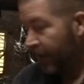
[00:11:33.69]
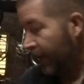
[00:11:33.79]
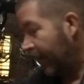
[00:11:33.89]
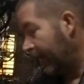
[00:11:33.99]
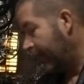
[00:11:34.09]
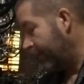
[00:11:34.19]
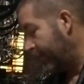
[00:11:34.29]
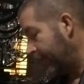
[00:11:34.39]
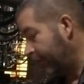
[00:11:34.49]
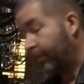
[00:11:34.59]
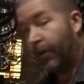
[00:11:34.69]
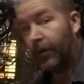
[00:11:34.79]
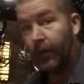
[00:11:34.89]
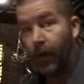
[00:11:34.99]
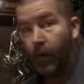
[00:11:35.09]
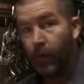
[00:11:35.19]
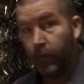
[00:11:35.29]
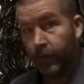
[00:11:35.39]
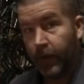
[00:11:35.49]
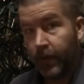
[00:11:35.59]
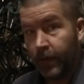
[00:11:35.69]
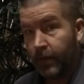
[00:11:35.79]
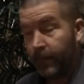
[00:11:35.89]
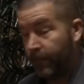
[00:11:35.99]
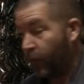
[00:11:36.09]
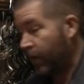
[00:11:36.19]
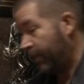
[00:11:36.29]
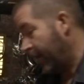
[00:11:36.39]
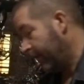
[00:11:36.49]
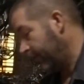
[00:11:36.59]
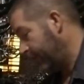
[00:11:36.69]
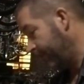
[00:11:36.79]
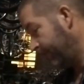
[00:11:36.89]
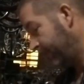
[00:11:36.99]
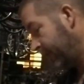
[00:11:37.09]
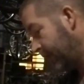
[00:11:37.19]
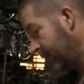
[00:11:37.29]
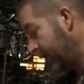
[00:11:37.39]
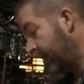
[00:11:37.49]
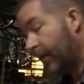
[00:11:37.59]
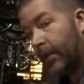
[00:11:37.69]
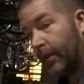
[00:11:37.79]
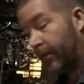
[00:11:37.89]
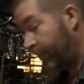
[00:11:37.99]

and this is supposed to hold 40 pounds. Let's